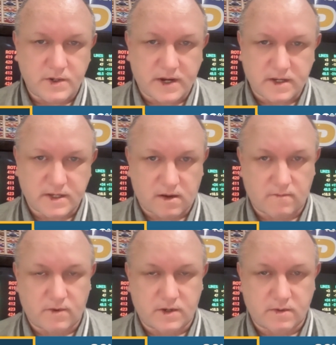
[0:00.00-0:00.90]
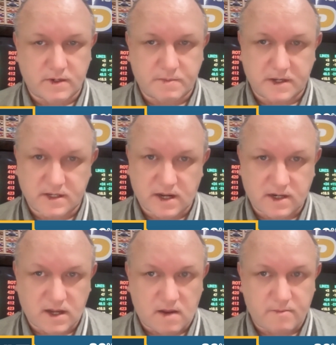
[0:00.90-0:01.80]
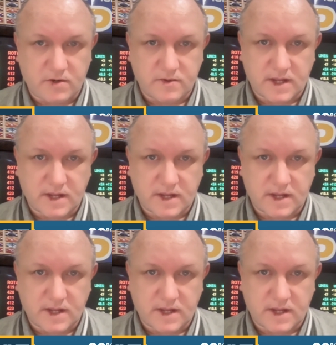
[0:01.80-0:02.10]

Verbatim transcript: Check us out over at tonyspicks.com and use